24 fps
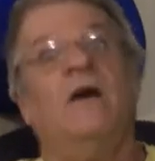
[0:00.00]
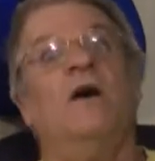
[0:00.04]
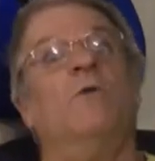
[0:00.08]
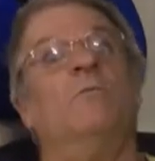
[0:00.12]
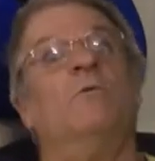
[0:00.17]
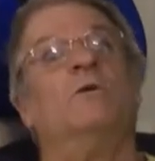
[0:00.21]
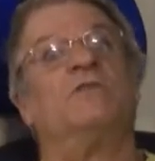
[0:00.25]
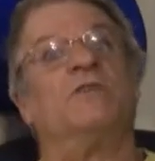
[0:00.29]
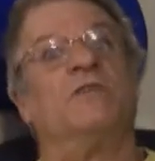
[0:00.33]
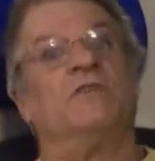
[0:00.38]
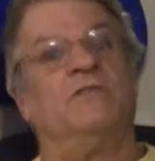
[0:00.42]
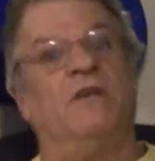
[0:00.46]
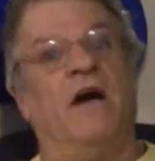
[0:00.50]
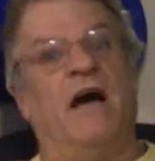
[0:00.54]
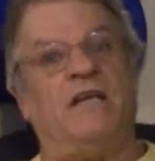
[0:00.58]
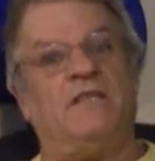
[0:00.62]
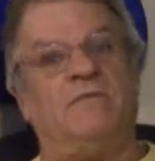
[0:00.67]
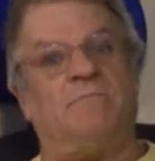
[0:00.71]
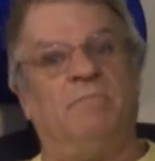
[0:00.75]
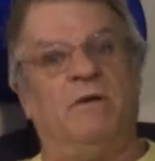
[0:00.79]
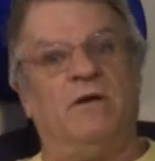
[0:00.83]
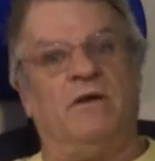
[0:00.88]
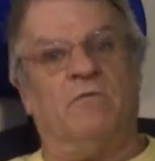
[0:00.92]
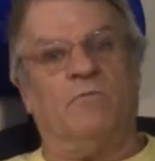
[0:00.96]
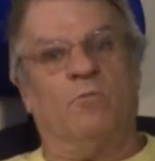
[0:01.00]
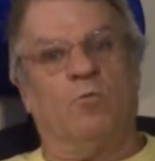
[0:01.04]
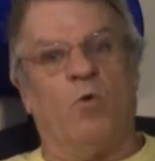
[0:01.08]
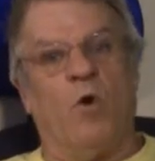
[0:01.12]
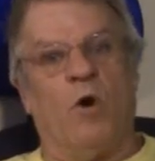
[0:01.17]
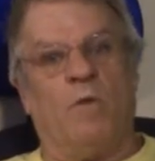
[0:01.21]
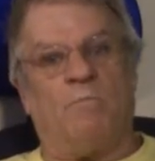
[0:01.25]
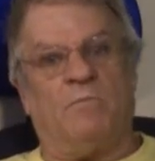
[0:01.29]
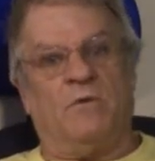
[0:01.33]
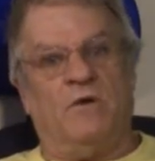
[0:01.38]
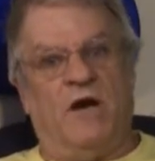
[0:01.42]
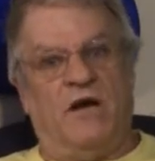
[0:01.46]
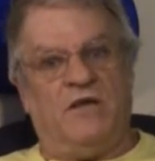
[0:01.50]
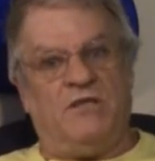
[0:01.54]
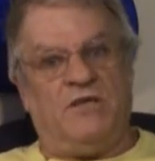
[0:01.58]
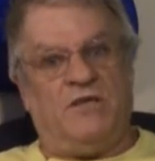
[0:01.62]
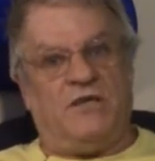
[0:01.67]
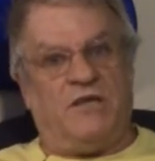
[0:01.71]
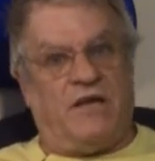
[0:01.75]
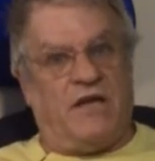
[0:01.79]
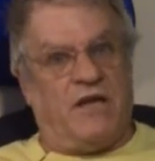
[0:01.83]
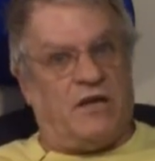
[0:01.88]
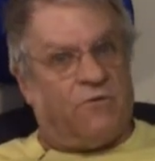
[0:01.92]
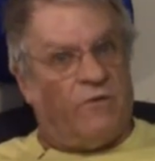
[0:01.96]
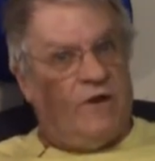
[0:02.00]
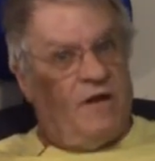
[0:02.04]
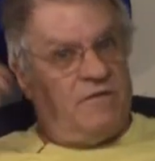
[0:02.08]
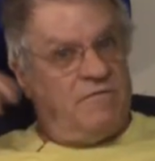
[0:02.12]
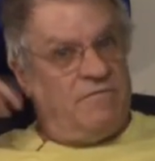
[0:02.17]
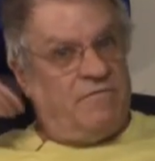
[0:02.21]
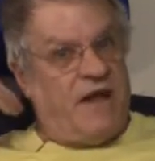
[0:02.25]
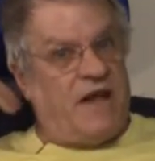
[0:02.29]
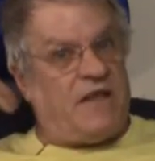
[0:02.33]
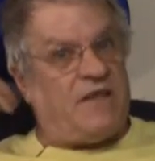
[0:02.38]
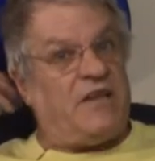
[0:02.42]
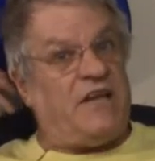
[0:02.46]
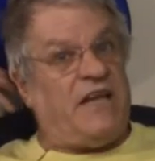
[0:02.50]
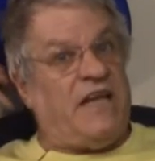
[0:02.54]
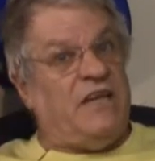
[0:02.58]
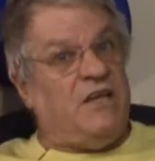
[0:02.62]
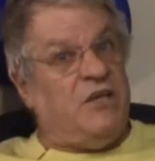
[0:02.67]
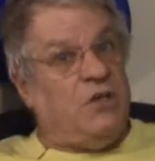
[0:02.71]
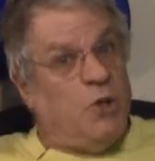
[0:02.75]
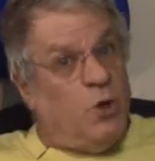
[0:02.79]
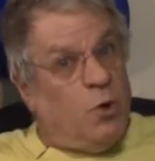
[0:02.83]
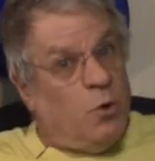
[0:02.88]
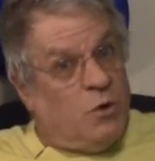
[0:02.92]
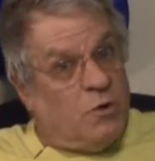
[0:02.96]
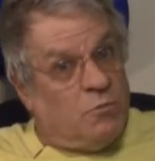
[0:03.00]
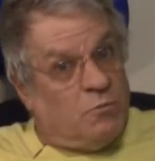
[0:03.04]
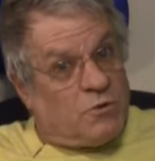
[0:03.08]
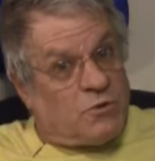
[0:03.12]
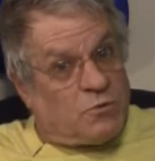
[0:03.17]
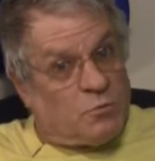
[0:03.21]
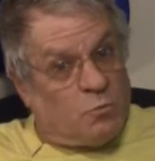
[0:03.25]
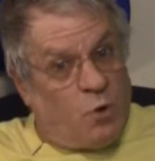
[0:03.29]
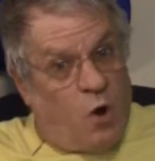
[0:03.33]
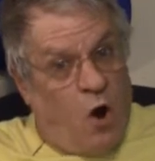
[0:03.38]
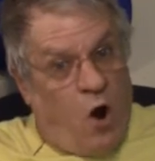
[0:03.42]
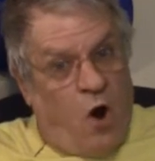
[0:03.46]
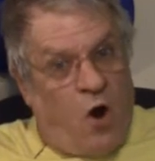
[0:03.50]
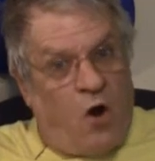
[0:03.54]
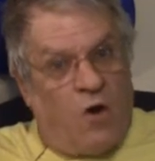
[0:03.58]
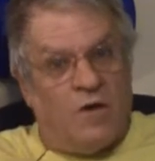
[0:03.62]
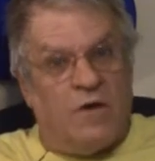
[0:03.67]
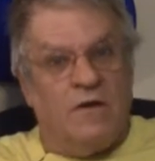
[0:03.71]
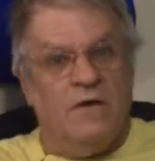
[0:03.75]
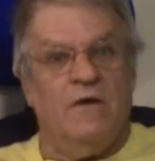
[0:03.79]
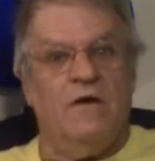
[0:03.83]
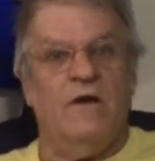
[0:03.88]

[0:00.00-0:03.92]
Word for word: was a nice bit of warped logic to get around the fact that he knew it was wrong.